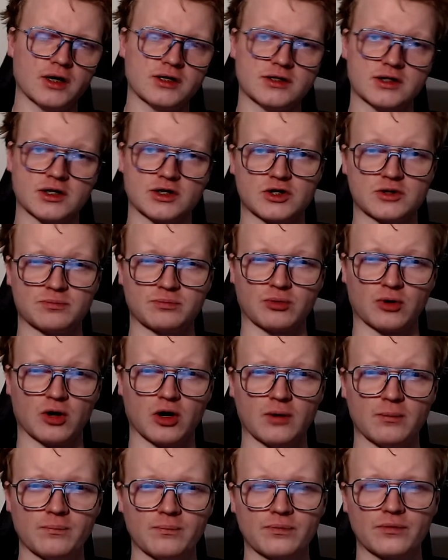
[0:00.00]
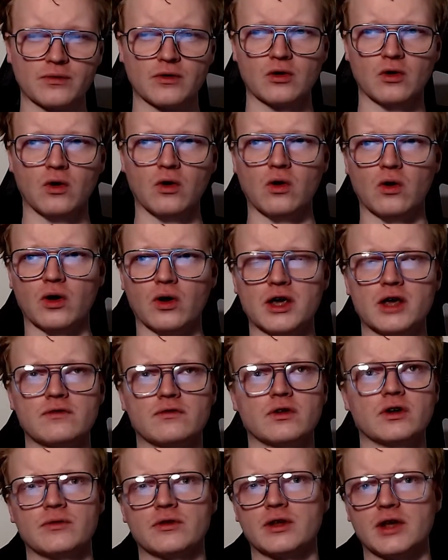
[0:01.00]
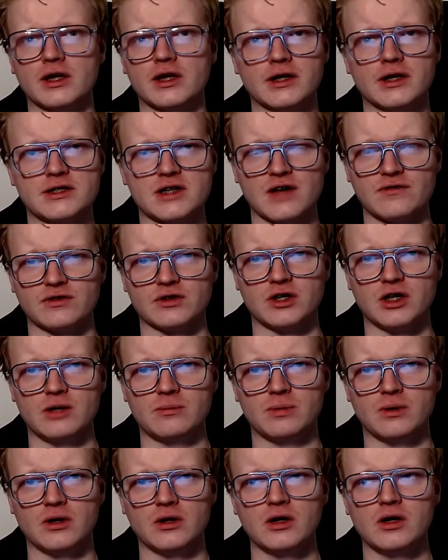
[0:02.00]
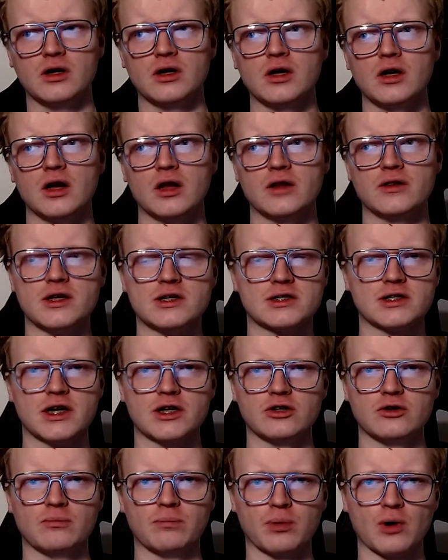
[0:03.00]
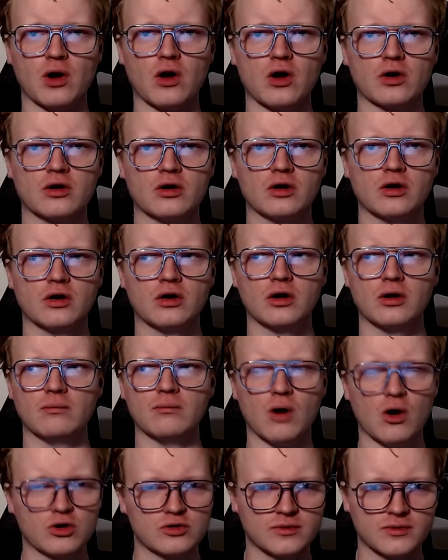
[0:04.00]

such as Braum or even Kindly Tavern Keeper. These let you block multiple